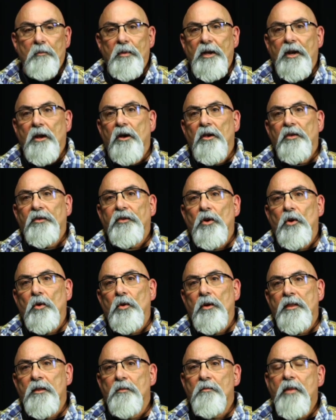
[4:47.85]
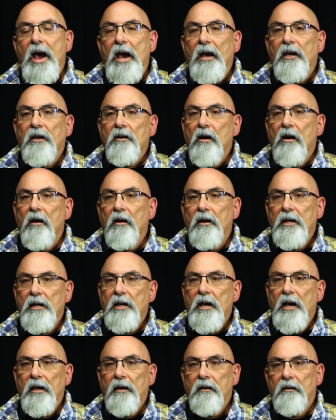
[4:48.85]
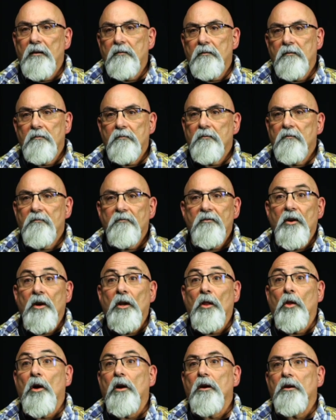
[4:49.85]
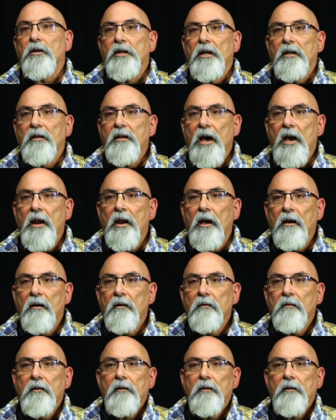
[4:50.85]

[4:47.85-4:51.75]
But also in the backyard, he had a very large antenna.